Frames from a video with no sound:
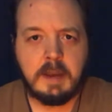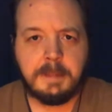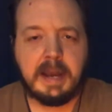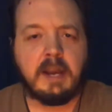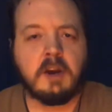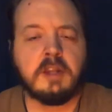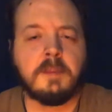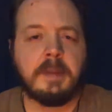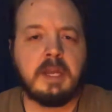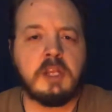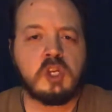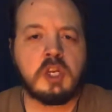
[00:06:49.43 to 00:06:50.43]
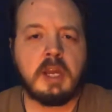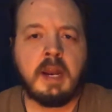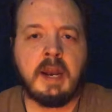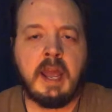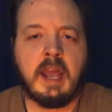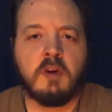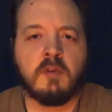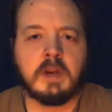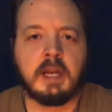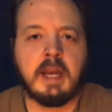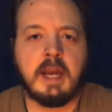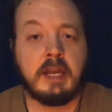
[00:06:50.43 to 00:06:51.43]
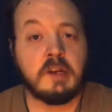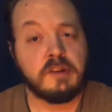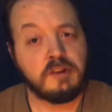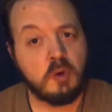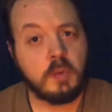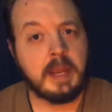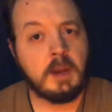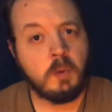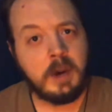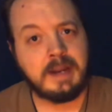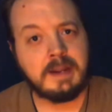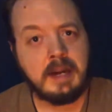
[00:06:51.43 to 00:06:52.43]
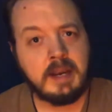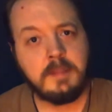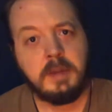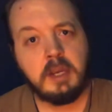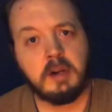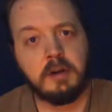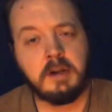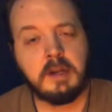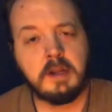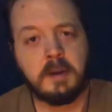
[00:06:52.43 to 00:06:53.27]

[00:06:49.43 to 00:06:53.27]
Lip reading: Back on the beach, an angry and soaking wet Hymir